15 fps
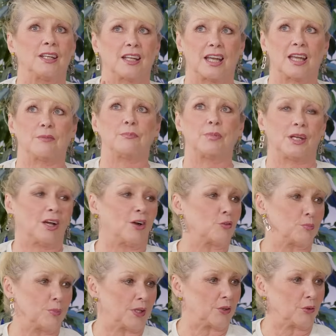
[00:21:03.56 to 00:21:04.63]
an Olympic
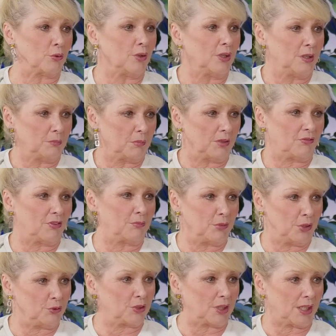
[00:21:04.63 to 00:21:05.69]
gold medal, but for
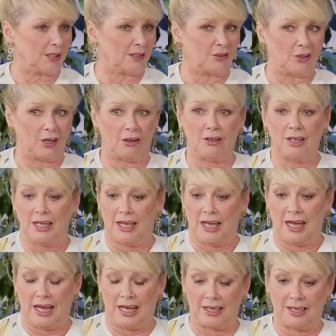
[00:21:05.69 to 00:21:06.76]
music, you know.
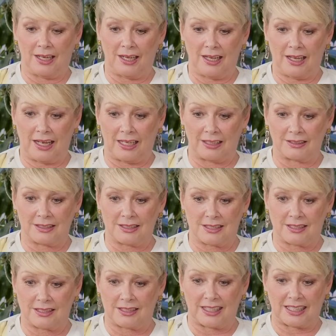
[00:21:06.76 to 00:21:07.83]
And uh, and
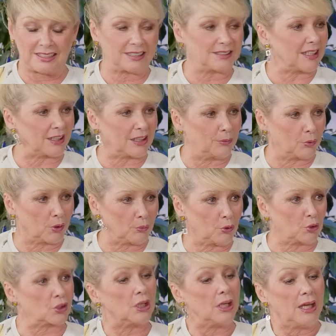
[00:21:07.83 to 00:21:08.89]
that's exactly what it
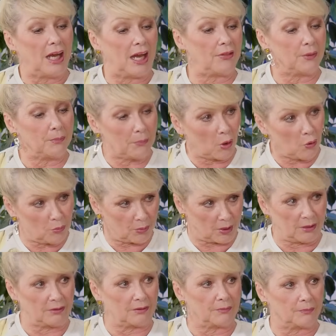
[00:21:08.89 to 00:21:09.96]
was. And the
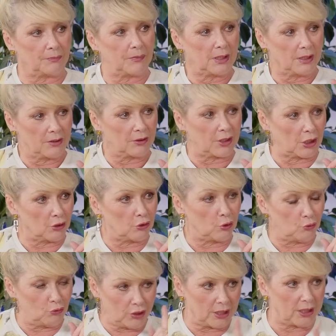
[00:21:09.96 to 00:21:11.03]
moment that
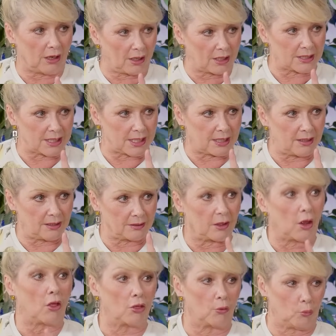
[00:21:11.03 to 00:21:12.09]
you realised it,
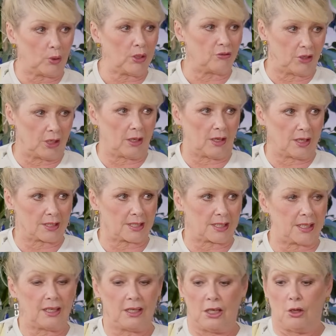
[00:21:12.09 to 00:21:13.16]
that we realised
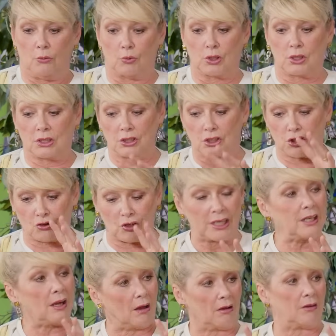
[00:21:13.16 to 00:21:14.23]
it, was
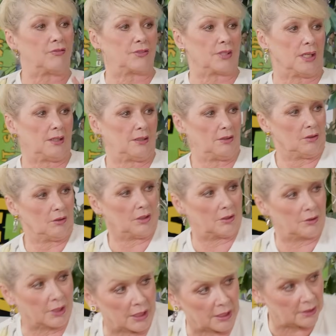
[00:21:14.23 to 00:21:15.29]
straight after
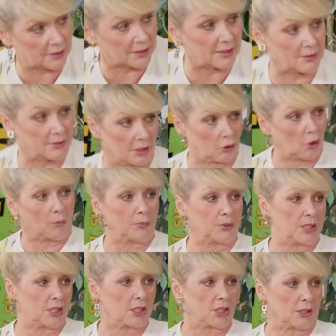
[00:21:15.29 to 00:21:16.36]
the the
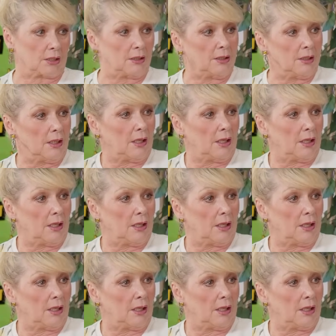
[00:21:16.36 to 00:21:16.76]
competition.